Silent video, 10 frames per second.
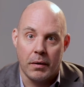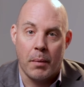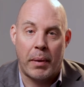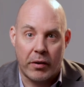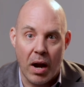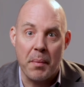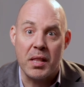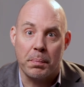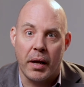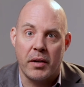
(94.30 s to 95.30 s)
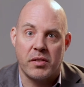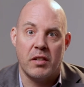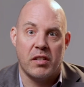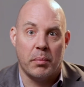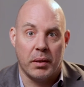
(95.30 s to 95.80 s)
By grabbing the pliers, I
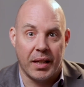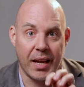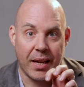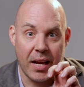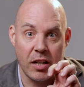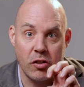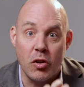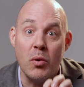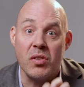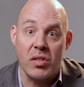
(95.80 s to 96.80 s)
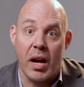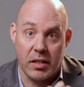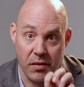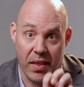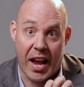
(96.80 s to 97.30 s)
was able to get kind of 2 sides
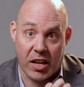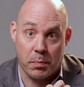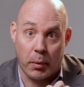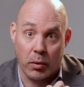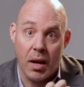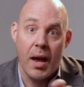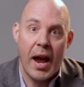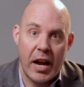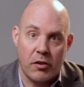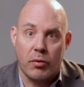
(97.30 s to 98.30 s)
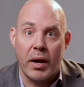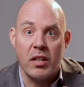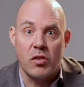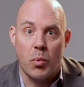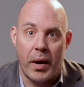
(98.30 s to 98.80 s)
of the hex bolt and try to
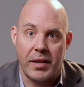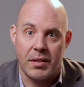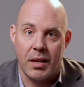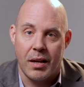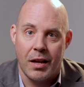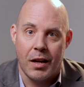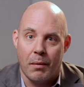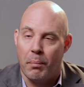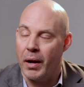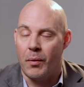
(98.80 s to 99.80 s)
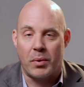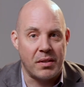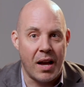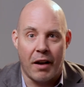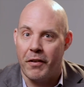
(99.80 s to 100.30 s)
twist, but it was
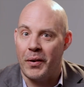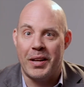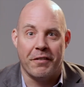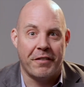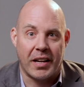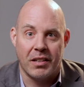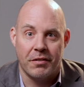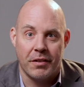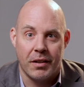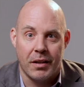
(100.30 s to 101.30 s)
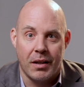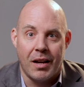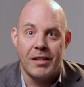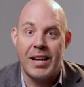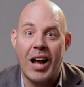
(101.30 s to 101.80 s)
not very effective.
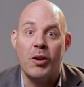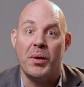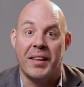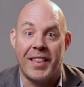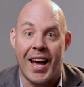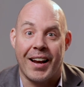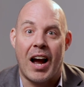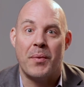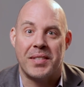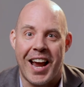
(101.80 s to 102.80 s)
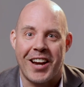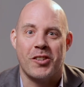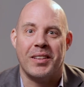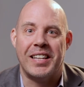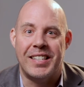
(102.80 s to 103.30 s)
Not only that, I was
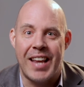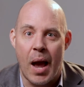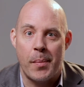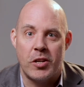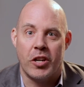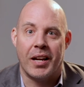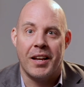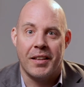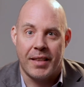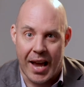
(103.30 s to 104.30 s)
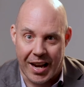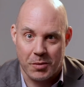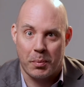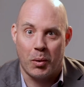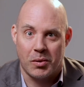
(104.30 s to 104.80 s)
actually damaging the hex
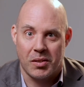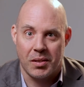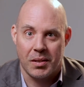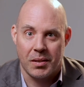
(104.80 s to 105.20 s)
bolts.